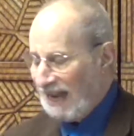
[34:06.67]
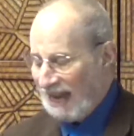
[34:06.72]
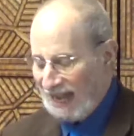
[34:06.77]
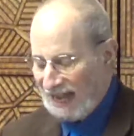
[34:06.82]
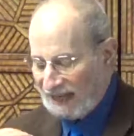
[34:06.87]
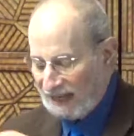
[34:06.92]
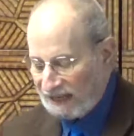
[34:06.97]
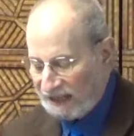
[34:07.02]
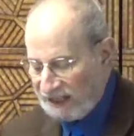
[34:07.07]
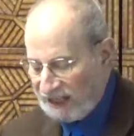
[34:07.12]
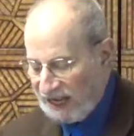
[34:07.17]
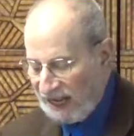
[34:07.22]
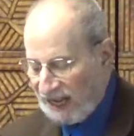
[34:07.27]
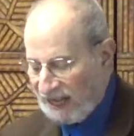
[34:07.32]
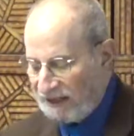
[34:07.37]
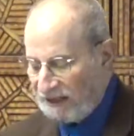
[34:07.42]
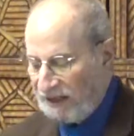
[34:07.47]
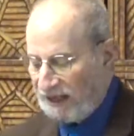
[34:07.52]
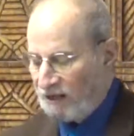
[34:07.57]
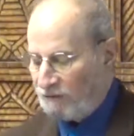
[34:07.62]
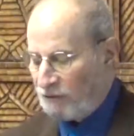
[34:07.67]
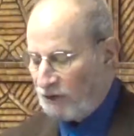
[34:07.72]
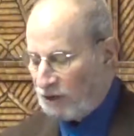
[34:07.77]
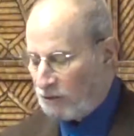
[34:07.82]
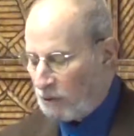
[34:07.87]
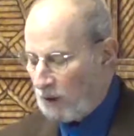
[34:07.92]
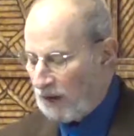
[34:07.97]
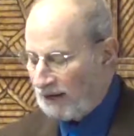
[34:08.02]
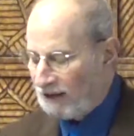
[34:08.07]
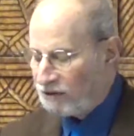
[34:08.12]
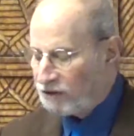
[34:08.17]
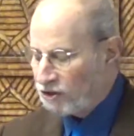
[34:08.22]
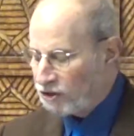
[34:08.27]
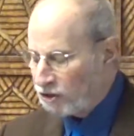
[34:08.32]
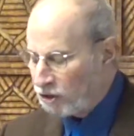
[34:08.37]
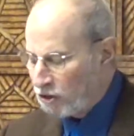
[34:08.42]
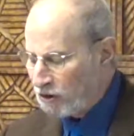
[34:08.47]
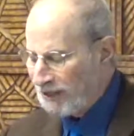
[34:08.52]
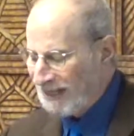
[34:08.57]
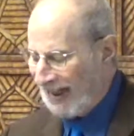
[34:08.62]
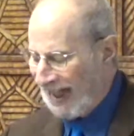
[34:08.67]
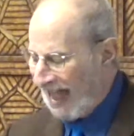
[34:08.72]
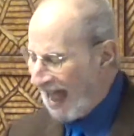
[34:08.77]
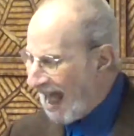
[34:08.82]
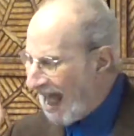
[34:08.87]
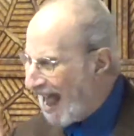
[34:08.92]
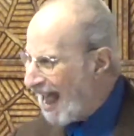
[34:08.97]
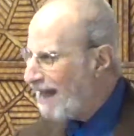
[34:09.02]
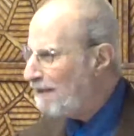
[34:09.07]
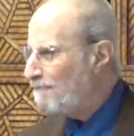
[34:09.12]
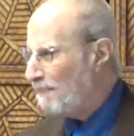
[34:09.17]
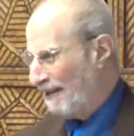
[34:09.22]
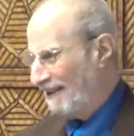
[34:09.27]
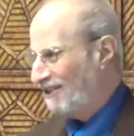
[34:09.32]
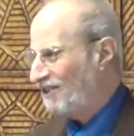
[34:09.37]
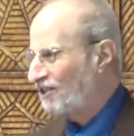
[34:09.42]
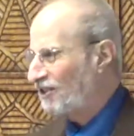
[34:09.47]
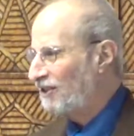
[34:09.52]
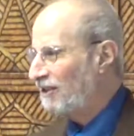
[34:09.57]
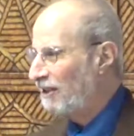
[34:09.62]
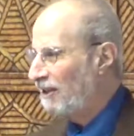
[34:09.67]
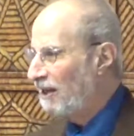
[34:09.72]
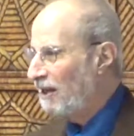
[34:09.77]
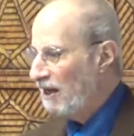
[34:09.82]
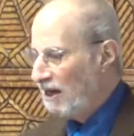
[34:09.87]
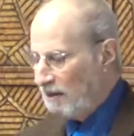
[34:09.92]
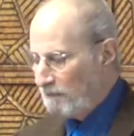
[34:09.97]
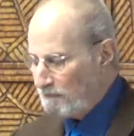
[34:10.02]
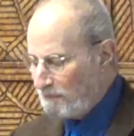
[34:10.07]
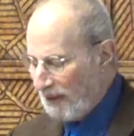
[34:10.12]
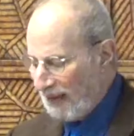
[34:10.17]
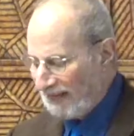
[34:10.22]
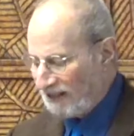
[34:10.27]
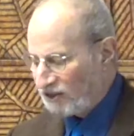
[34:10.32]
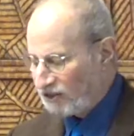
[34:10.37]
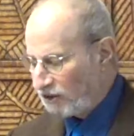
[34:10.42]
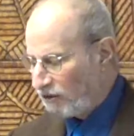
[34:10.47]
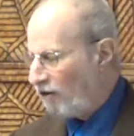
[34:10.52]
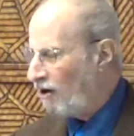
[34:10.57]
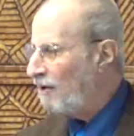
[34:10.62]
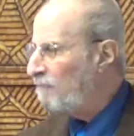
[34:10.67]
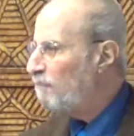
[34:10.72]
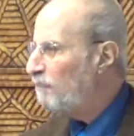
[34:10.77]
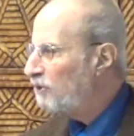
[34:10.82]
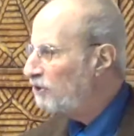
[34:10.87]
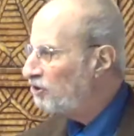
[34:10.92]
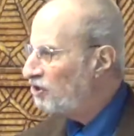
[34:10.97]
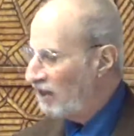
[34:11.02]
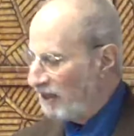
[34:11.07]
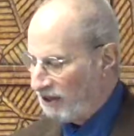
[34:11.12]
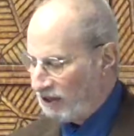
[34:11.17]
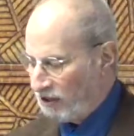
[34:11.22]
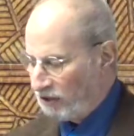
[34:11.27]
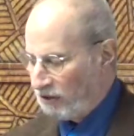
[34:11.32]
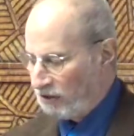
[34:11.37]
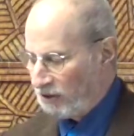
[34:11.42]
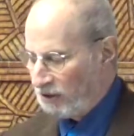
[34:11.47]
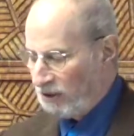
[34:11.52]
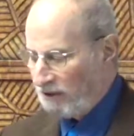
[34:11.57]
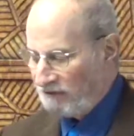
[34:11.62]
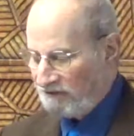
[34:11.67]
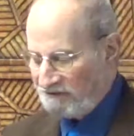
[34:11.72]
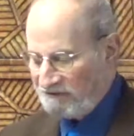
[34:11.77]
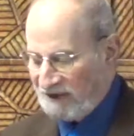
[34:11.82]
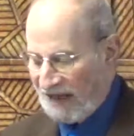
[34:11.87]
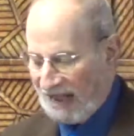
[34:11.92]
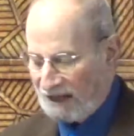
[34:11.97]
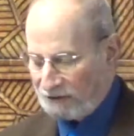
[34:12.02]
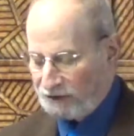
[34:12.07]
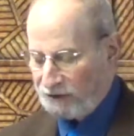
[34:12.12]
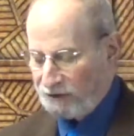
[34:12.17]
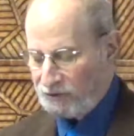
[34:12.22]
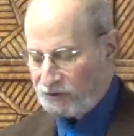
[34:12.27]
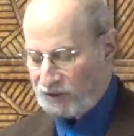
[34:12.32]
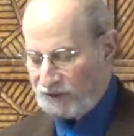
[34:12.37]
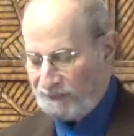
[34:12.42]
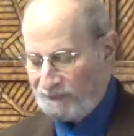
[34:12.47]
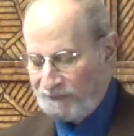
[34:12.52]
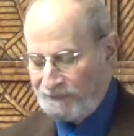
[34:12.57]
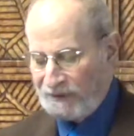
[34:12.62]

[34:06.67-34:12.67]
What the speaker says: And again, it requires certain habits based on particular values.